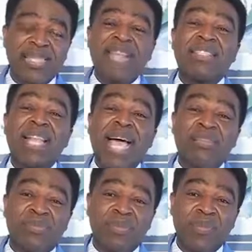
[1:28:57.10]
That's
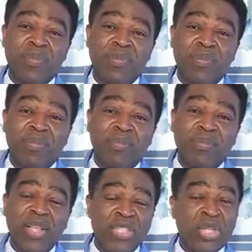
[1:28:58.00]
life.
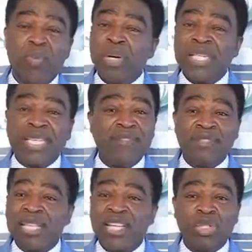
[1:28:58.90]
So nobody
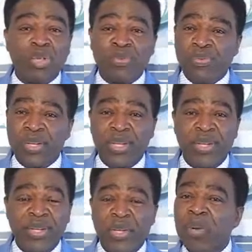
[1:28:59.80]
gives a trophy
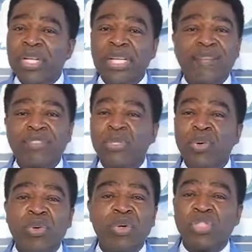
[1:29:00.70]
Nobody gives
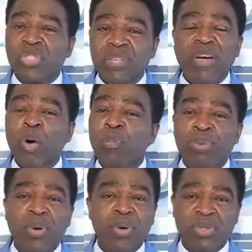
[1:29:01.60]
gold or silver or
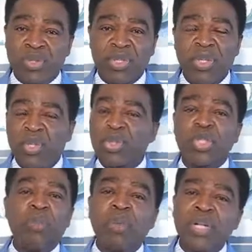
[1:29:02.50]
bronze to
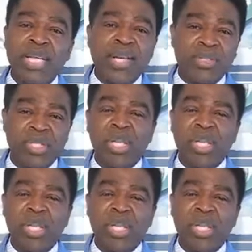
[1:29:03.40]
somebody else